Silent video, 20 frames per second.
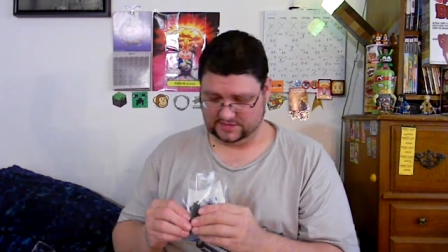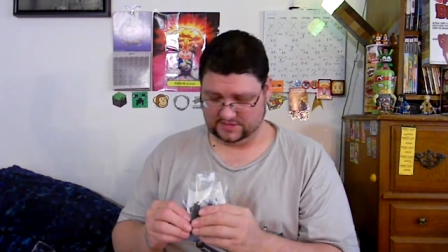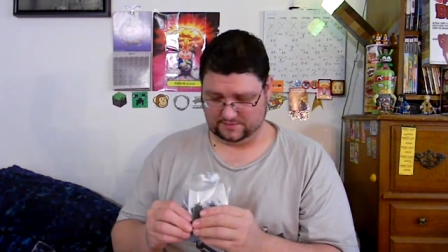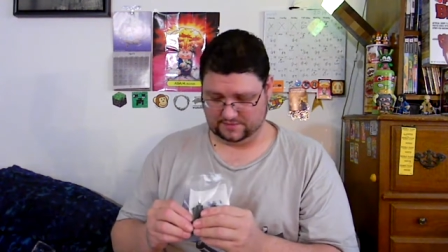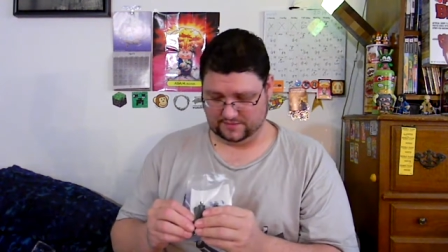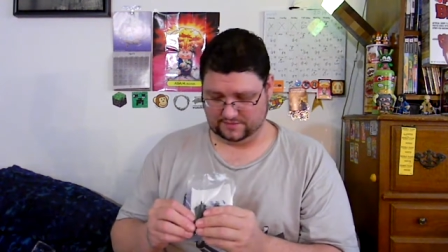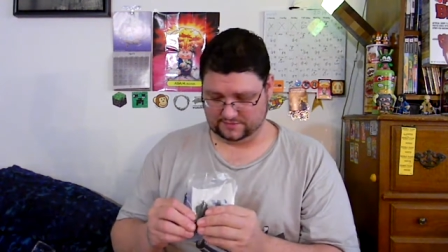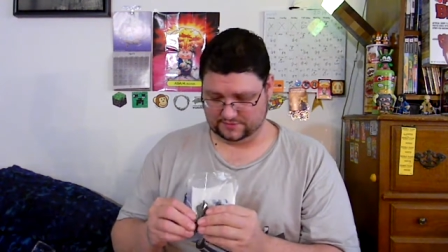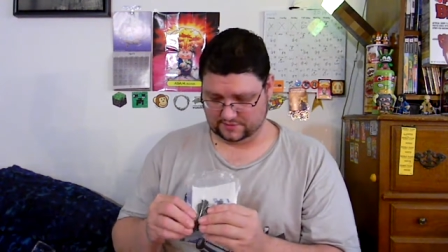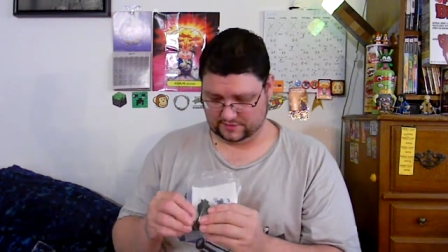like
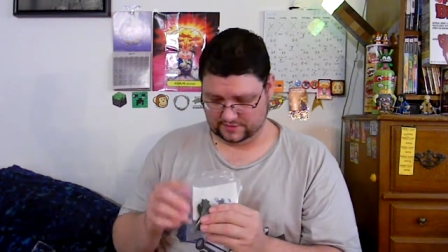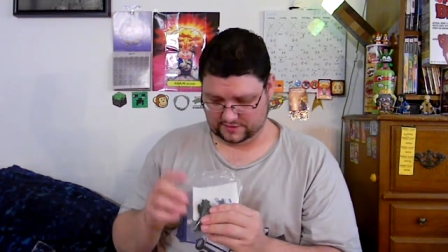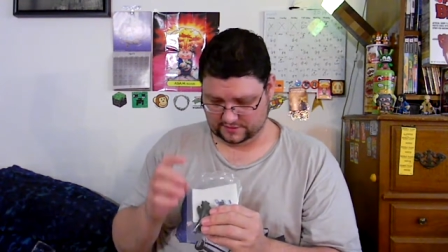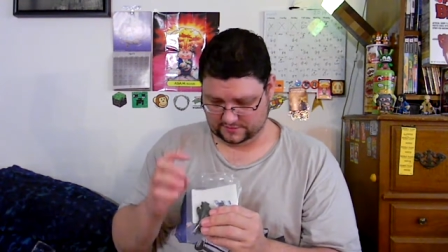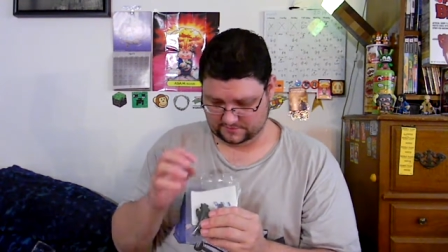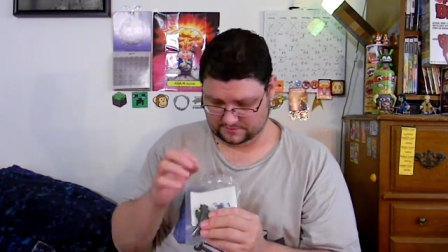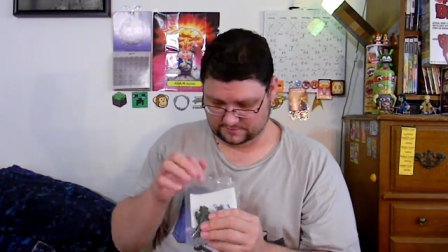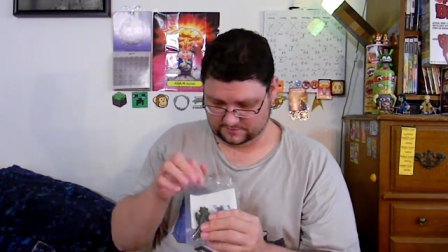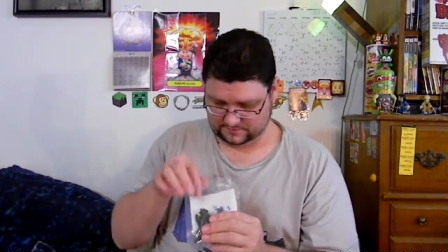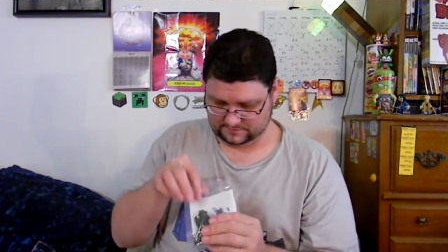beef
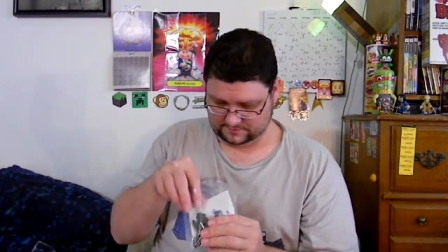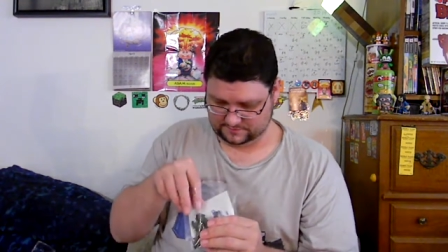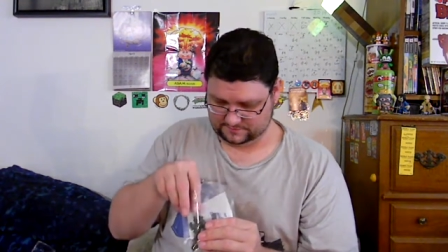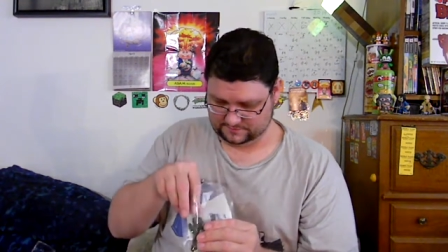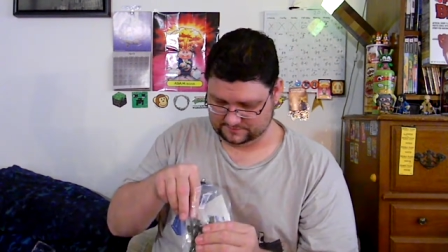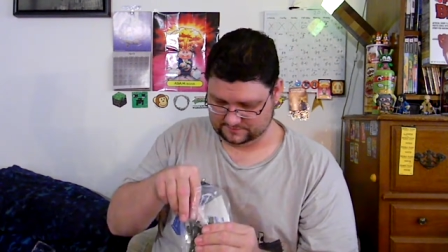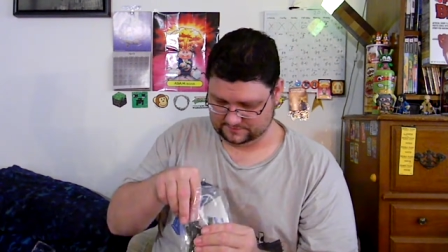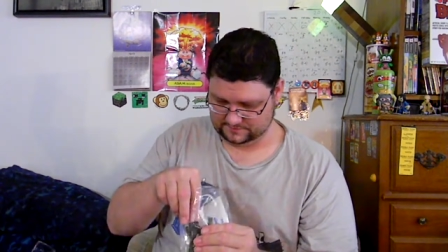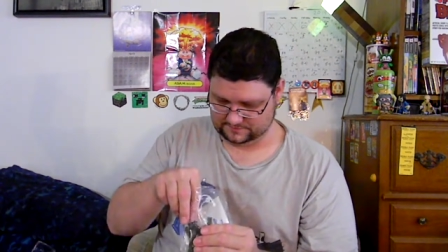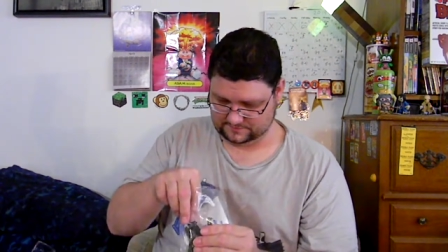jerky.
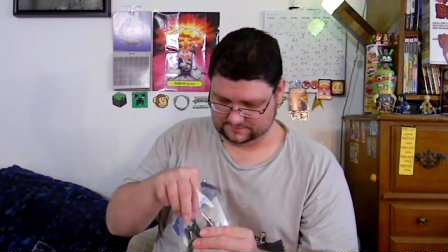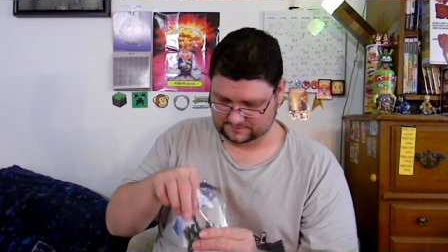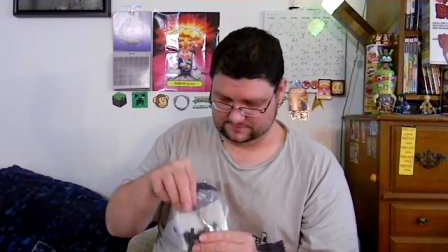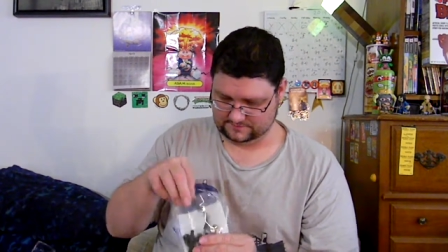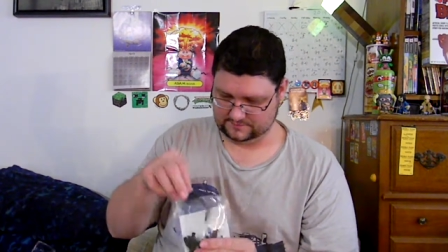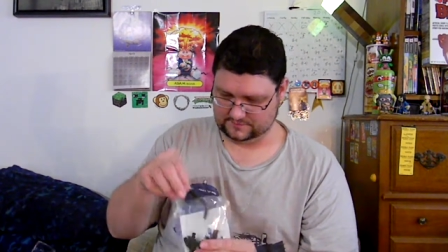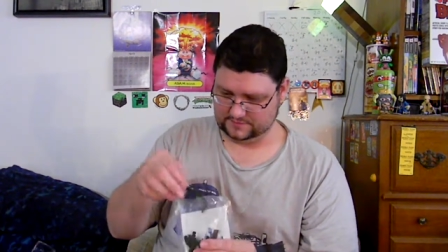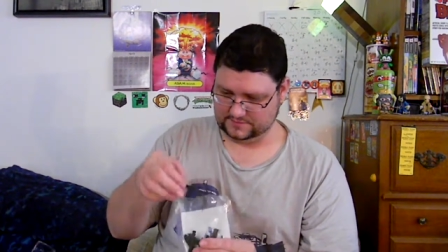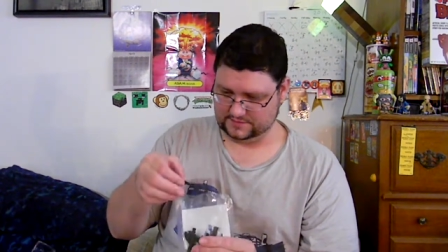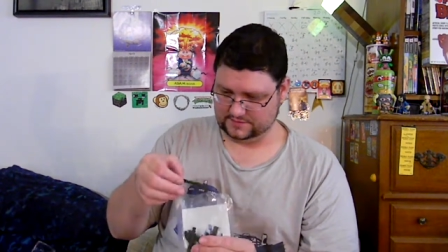
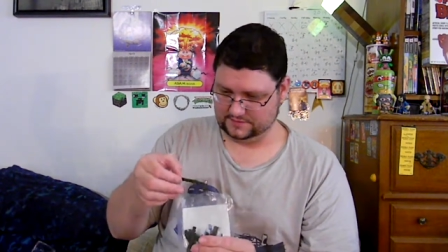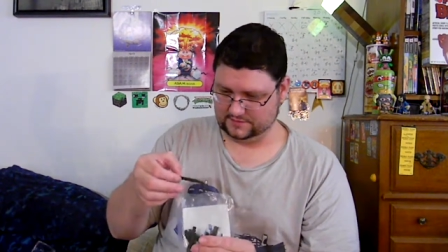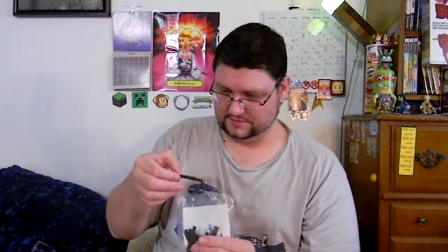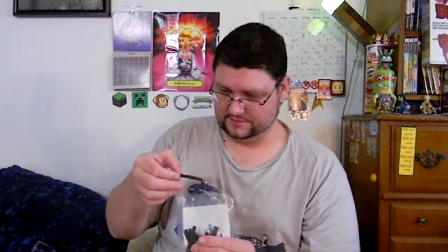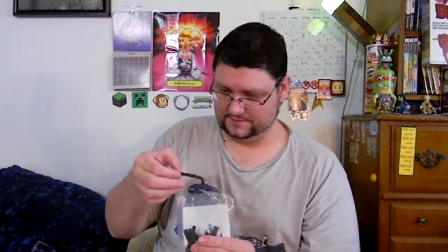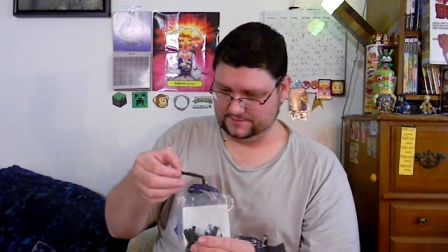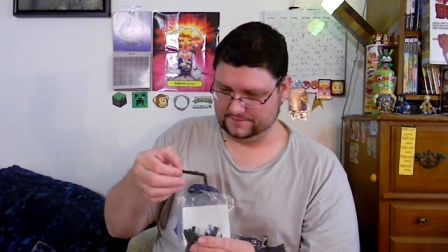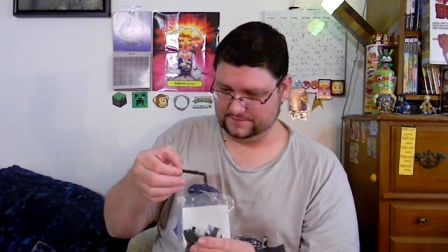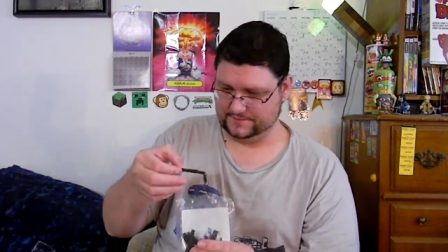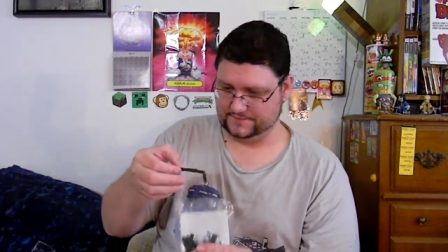
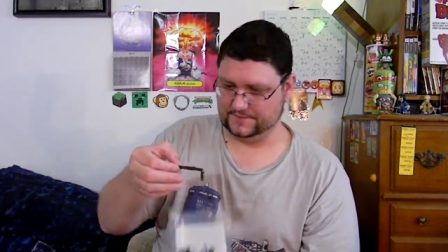So,